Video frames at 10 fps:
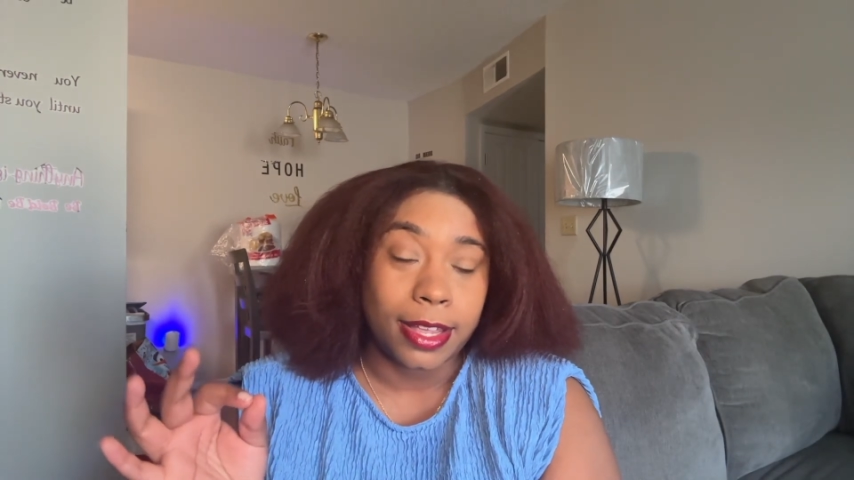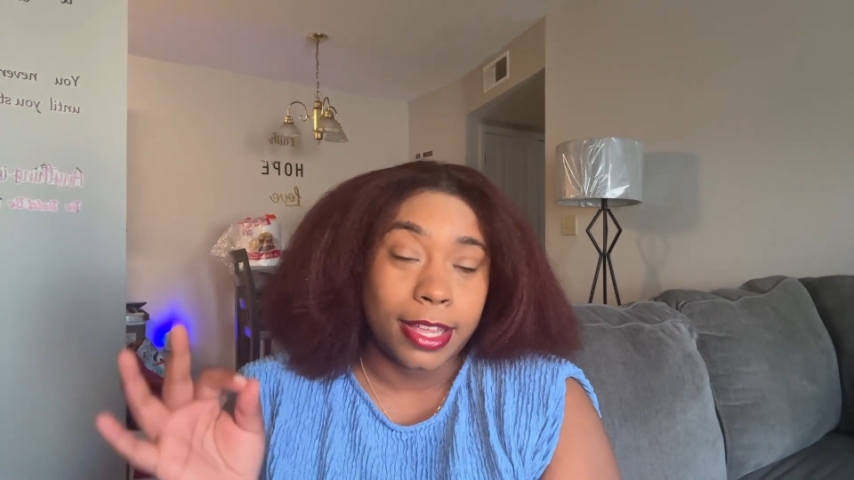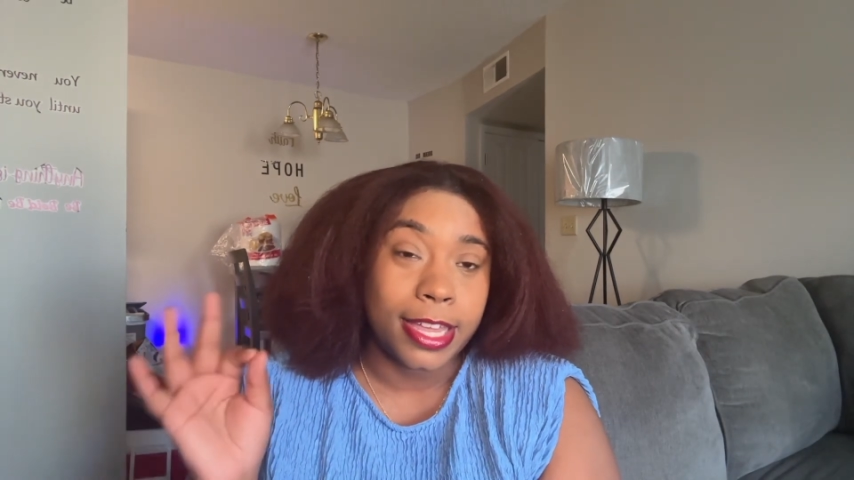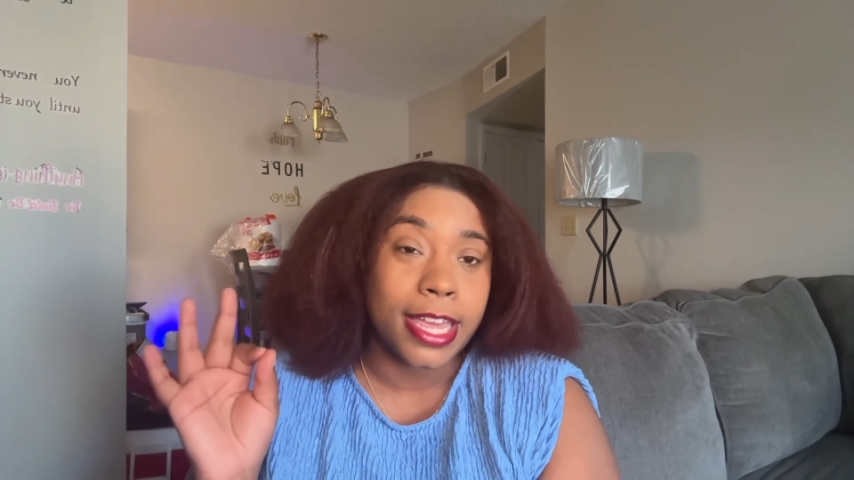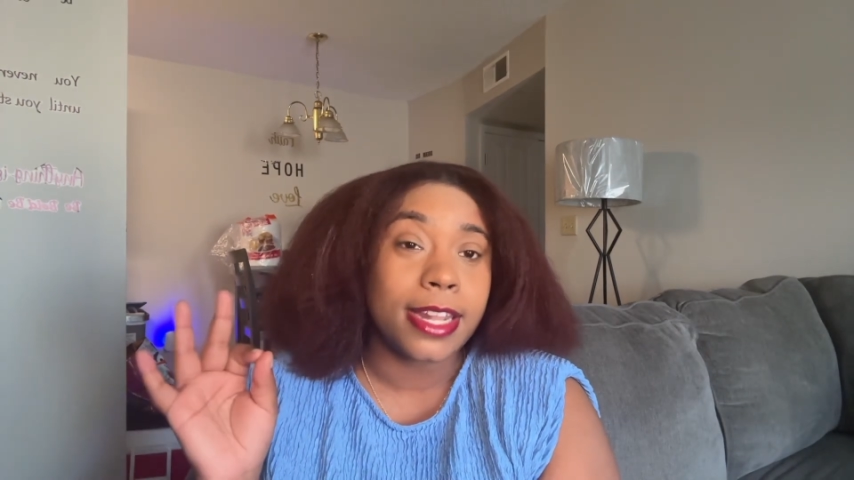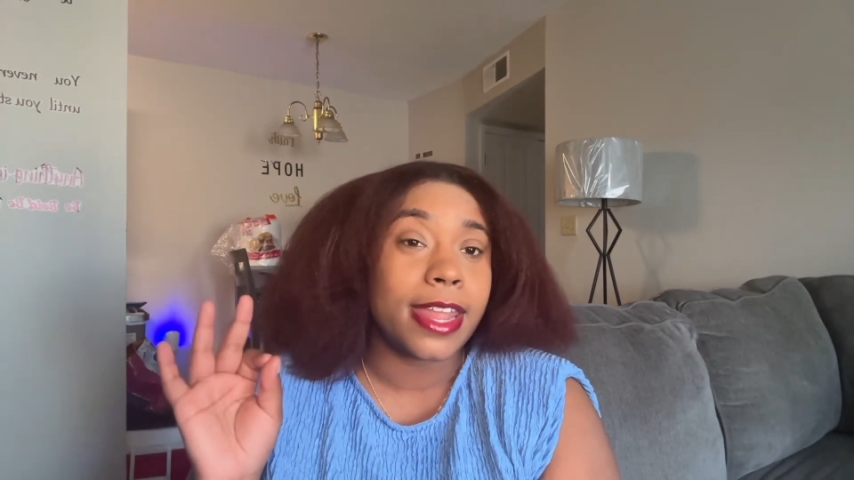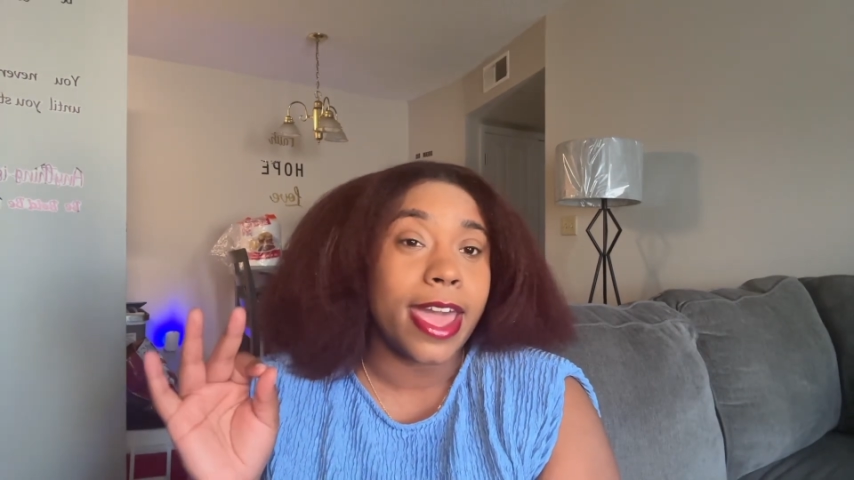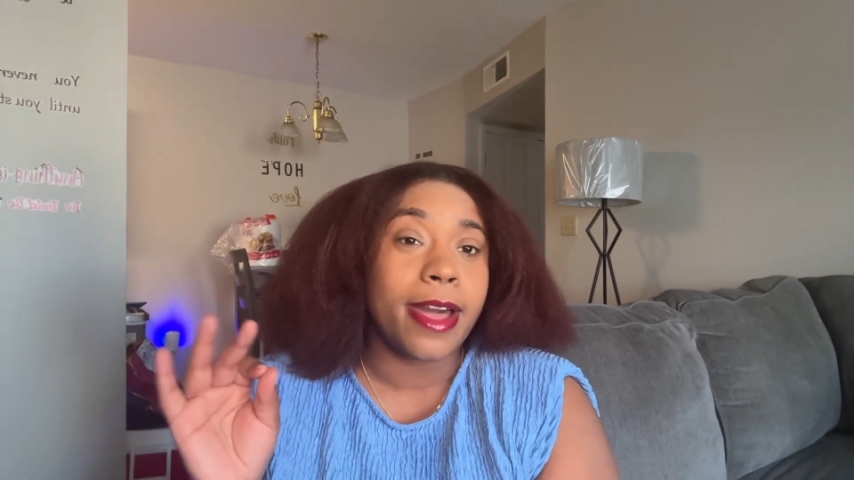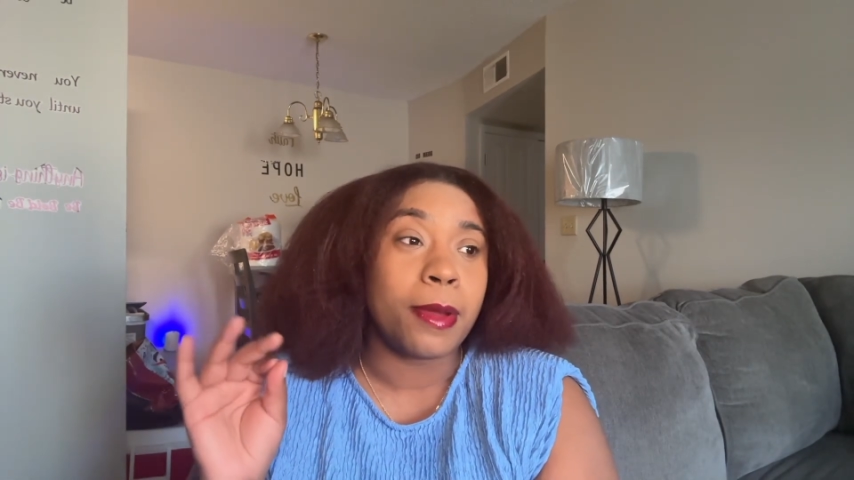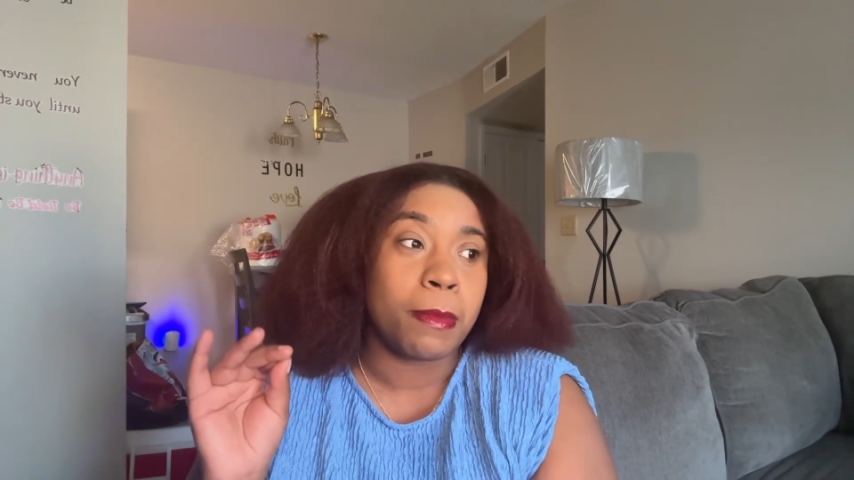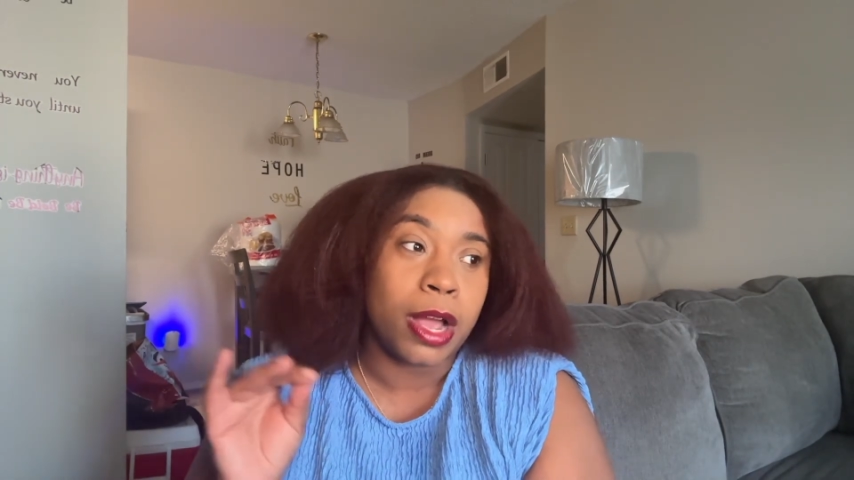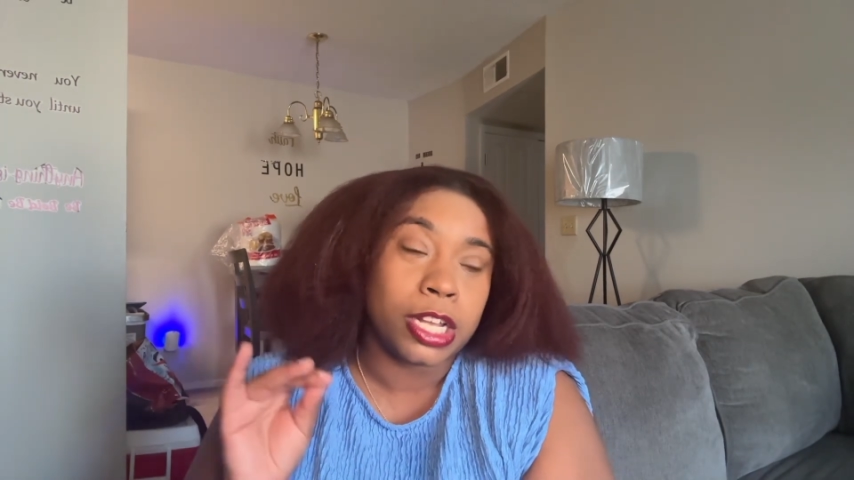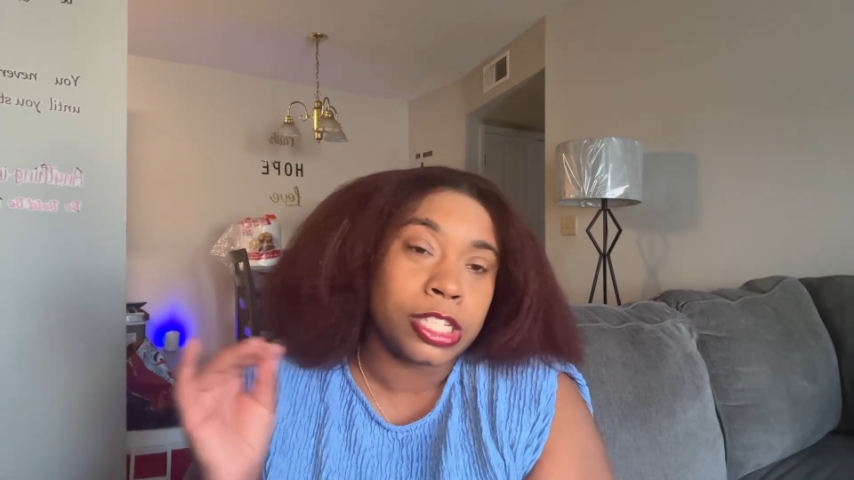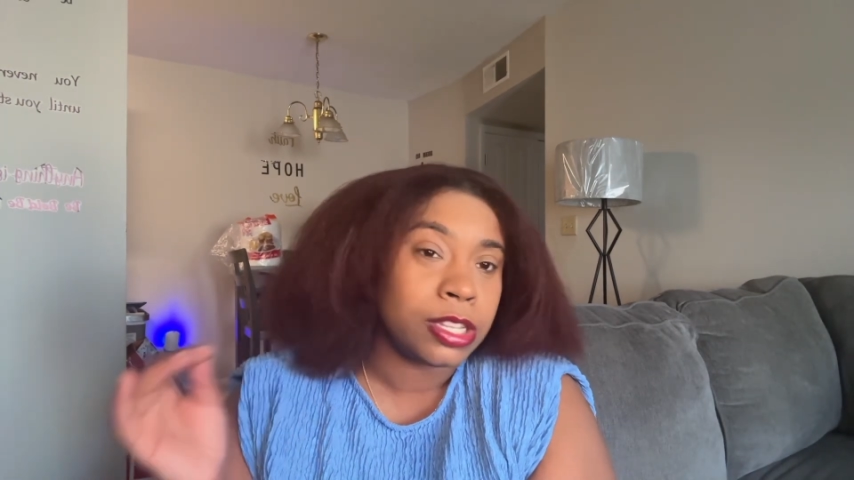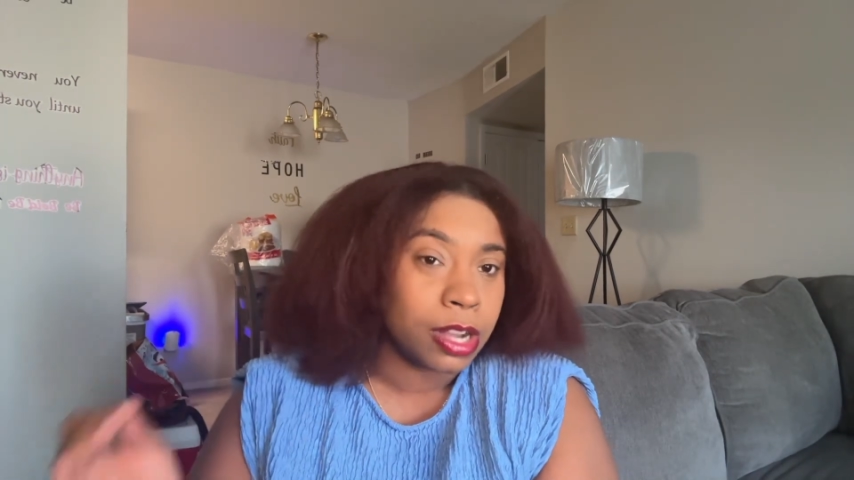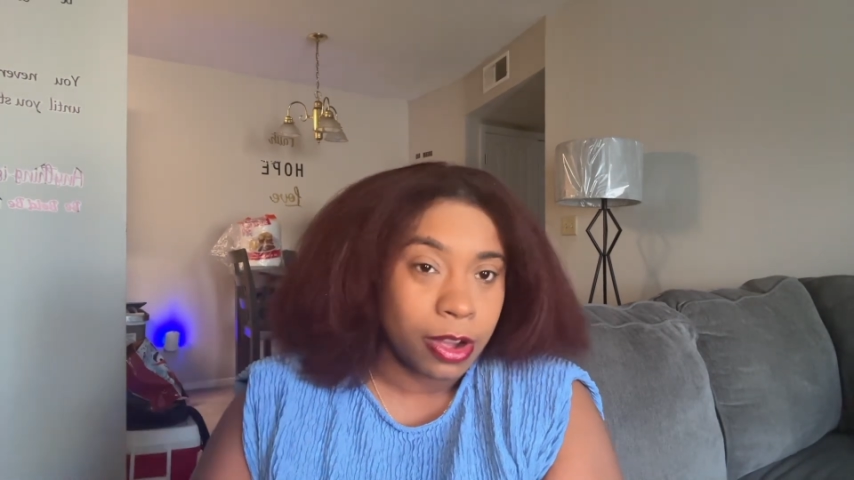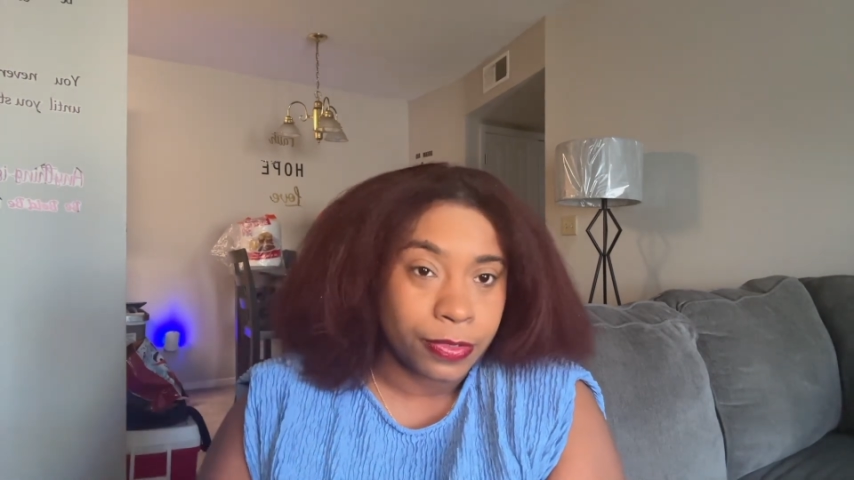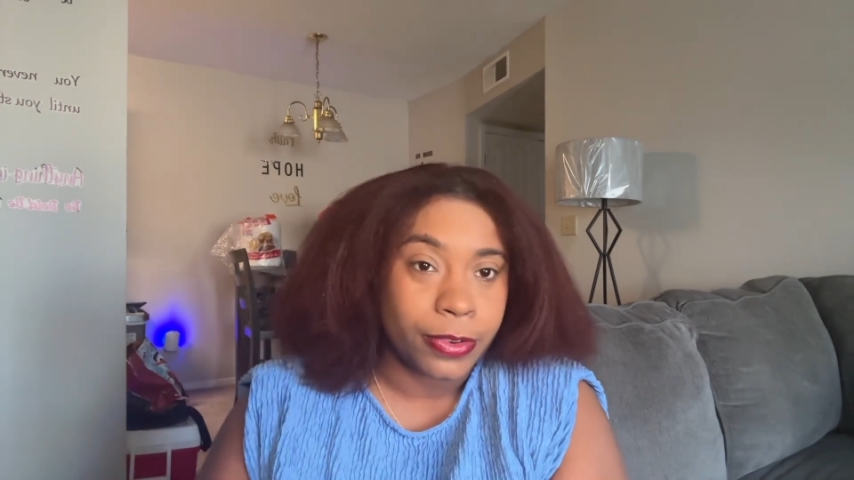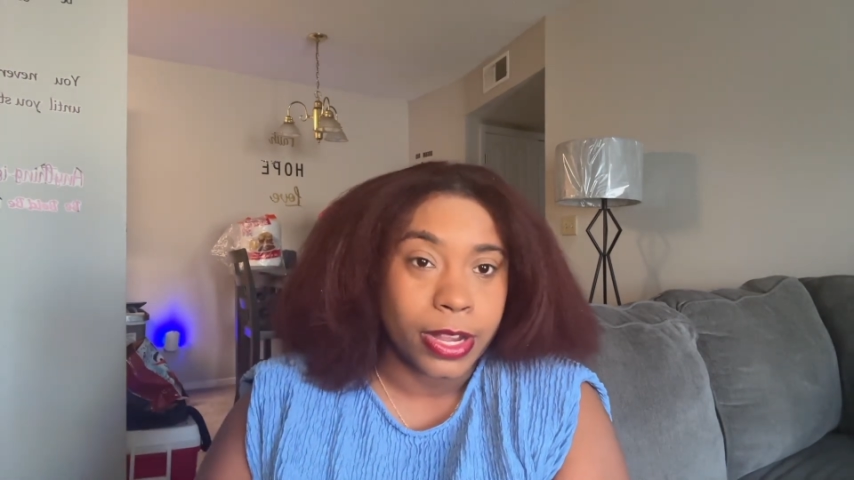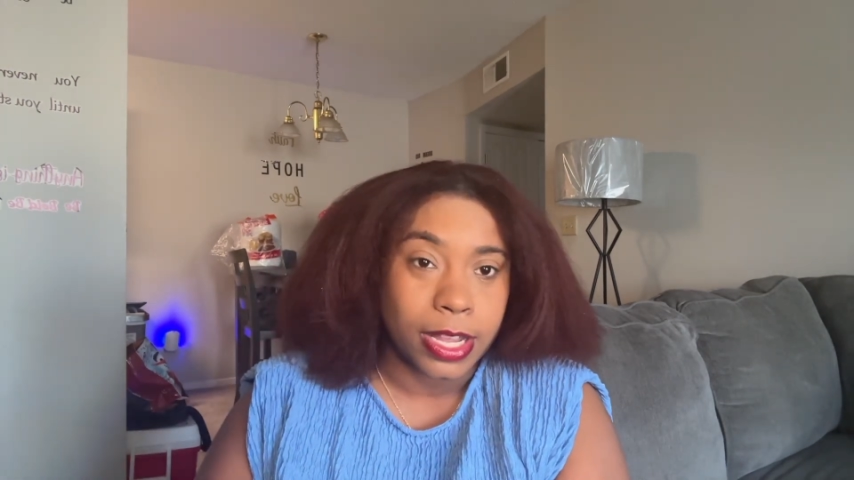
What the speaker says: can let a monster go free.